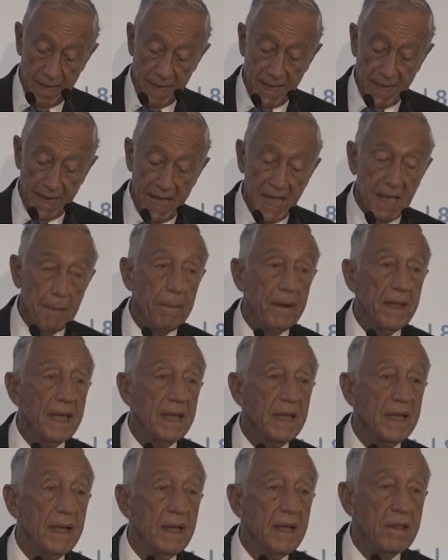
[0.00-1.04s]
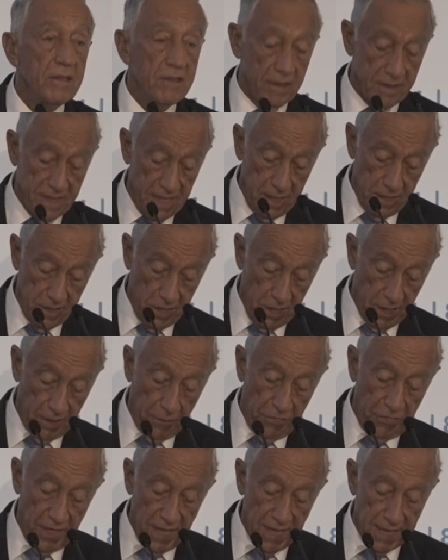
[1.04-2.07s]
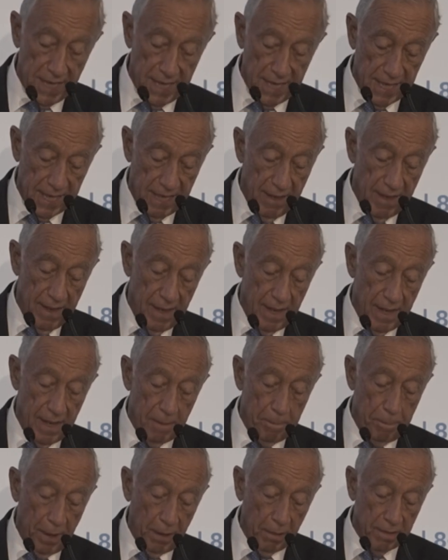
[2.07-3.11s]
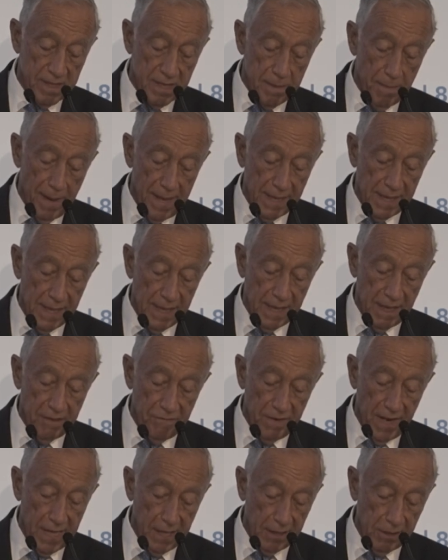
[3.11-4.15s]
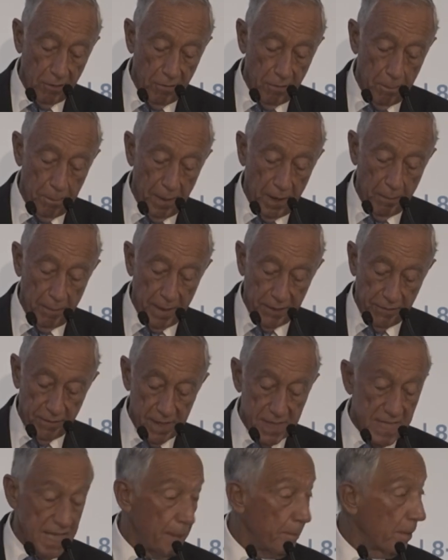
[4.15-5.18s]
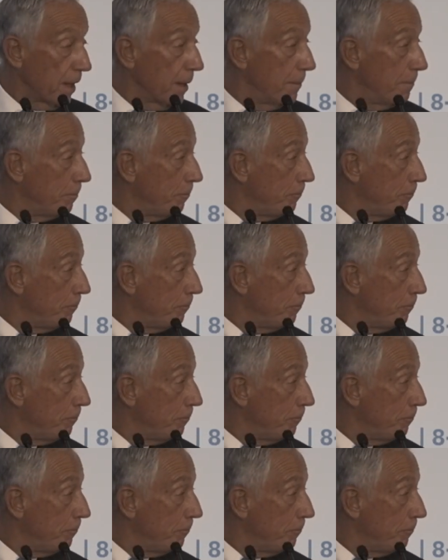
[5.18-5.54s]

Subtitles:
enabling strategic thinking and policy making of NATO Parliamentary Assembly.